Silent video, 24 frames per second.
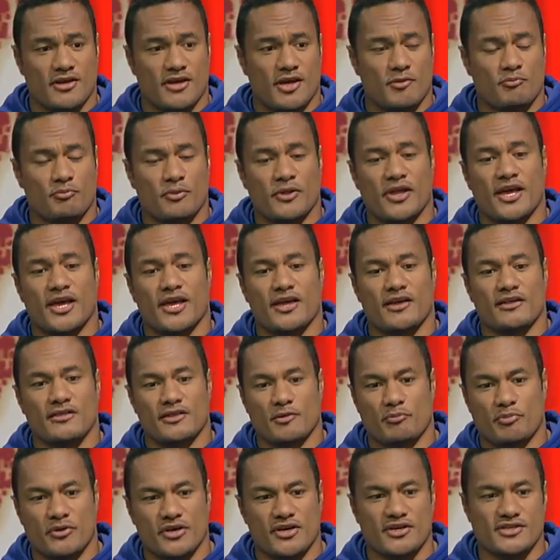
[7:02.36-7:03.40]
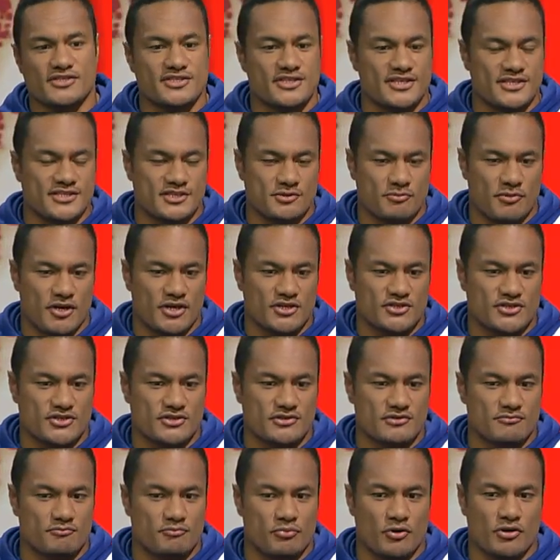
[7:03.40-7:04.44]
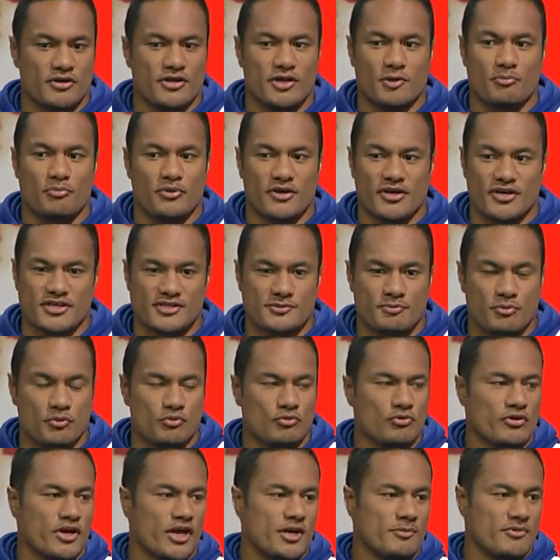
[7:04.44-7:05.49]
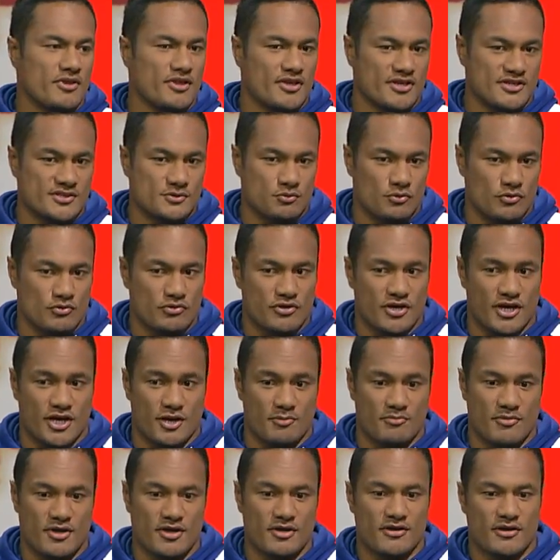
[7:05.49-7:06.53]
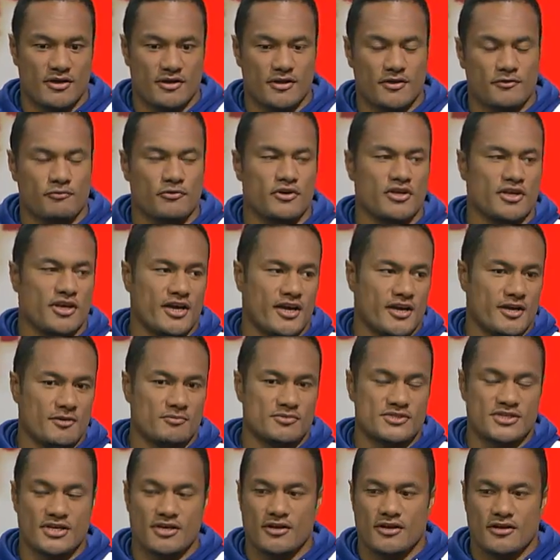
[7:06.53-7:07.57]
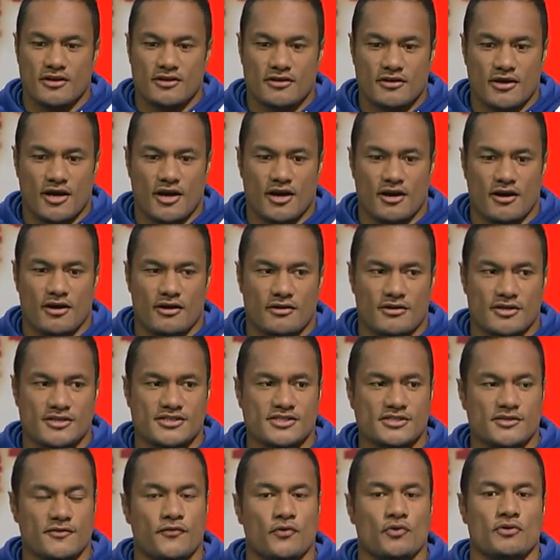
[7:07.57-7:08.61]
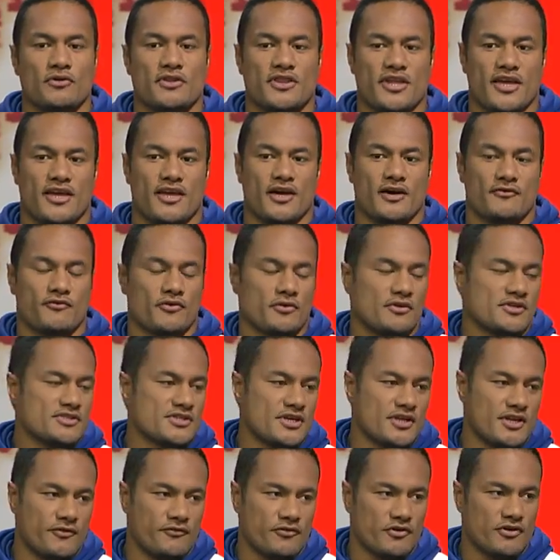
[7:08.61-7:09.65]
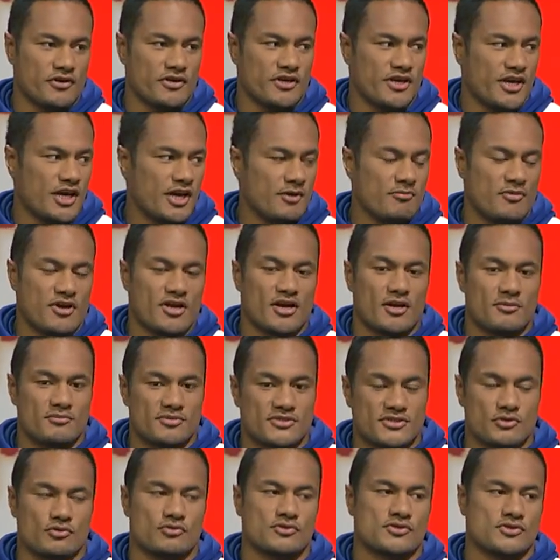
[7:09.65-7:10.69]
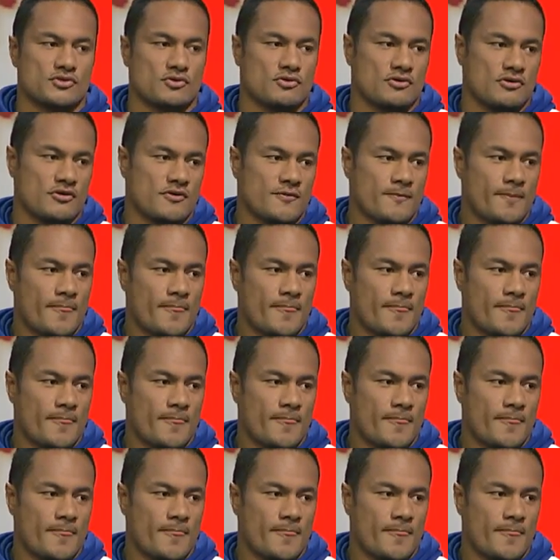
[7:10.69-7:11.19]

and play the biggest test match, probably the biggest pool game in this World Cup in 3 games. This is the 4th day out from the South African game, and I'm still sore.